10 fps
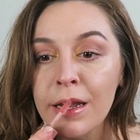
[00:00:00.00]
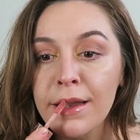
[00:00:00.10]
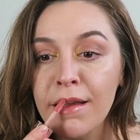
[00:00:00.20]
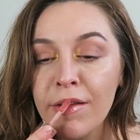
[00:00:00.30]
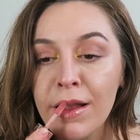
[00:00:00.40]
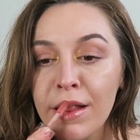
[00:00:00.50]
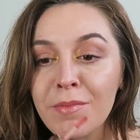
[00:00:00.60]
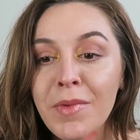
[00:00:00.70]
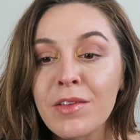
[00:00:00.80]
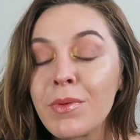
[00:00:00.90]
It definitely
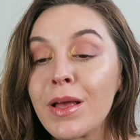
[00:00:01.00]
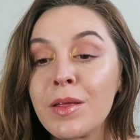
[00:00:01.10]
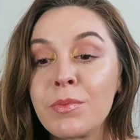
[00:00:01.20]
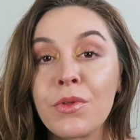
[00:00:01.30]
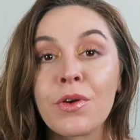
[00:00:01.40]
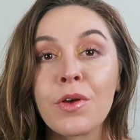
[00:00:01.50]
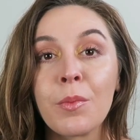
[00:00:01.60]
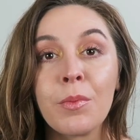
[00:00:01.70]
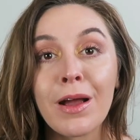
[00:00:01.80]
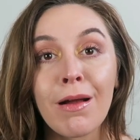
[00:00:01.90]
makes my lips look
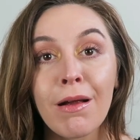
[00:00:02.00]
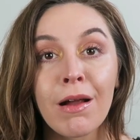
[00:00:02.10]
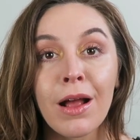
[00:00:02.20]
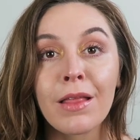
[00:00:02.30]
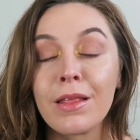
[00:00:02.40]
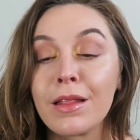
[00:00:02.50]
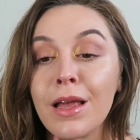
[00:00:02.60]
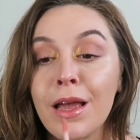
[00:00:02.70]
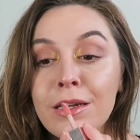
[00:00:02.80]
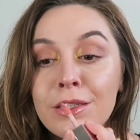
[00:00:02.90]
bigger than
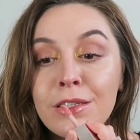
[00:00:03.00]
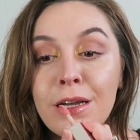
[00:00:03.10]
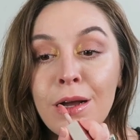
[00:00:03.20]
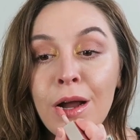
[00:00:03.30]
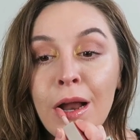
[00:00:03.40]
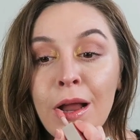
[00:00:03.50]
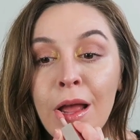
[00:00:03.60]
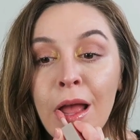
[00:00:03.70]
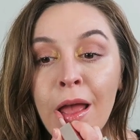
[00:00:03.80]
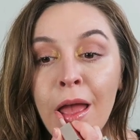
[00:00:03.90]
they actually are.
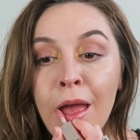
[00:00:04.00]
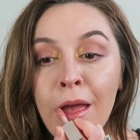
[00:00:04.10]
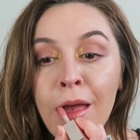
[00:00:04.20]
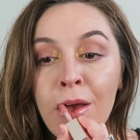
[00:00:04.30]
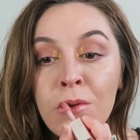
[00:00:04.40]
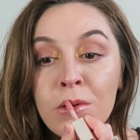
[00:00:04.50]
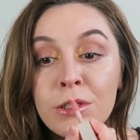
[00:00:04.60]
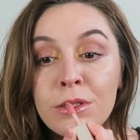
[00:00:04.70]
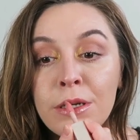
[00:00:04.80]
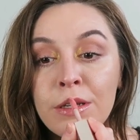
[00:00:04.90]
Which
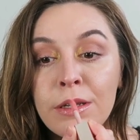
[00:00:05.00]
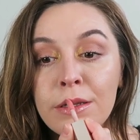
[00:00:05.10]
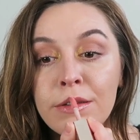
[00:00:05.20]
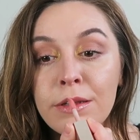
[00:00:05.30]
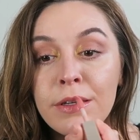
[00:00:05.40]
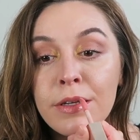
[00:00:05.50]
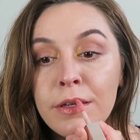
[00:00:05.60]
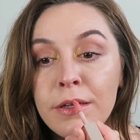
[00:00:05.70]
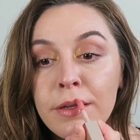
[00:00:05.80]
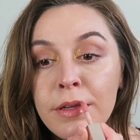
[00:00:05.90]
is good, because,
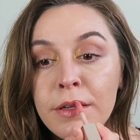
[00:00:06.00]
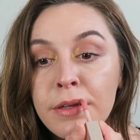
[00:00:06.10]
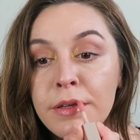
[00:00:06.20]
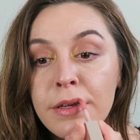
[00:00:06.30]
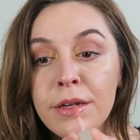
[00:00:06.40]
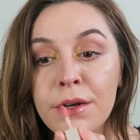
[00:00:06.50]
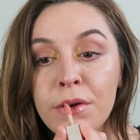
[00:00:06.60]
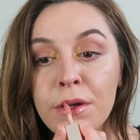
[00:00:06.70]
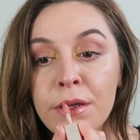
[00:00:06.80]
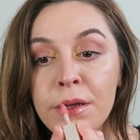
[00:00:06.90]
uh, you know,
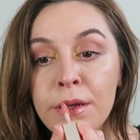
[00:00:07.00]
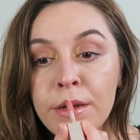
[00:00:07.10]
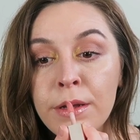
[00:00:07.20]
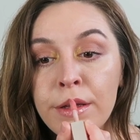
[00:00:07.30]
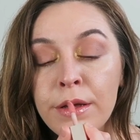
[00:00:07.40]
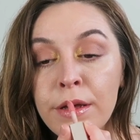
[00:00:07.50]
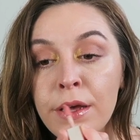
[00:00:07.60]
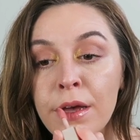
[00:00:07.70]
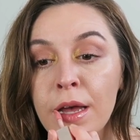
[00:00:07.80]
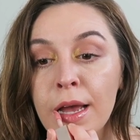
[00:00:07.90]

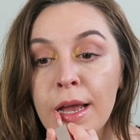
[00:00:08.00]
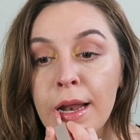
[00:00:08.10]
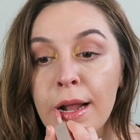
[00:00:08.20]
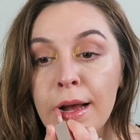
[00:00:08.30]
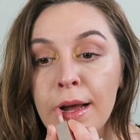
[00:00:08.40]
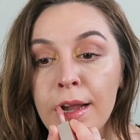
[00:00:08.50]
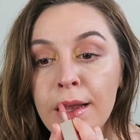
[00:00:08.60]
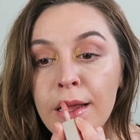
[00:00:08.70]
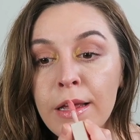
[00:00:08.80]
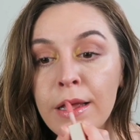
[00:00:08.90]
kind of got
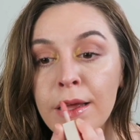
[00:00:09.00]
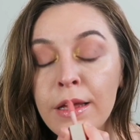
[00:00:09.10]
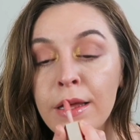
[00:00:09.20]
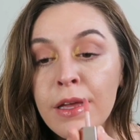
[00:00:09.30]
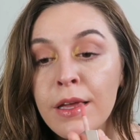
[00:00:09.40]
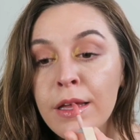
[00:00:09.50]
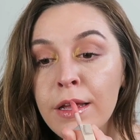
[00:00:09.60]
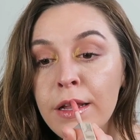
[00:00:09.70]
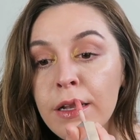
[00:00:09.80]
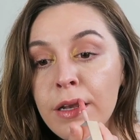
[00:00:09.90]

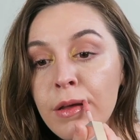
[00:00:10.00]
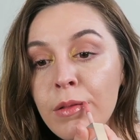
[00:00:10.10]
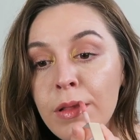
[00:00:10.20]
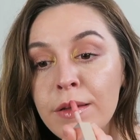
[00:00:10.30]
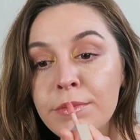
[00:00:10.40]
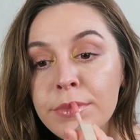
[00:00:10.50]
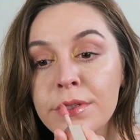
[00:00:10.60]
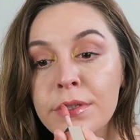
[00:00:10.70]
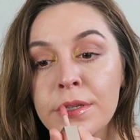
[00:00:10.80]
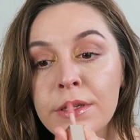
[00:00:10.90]
no lips.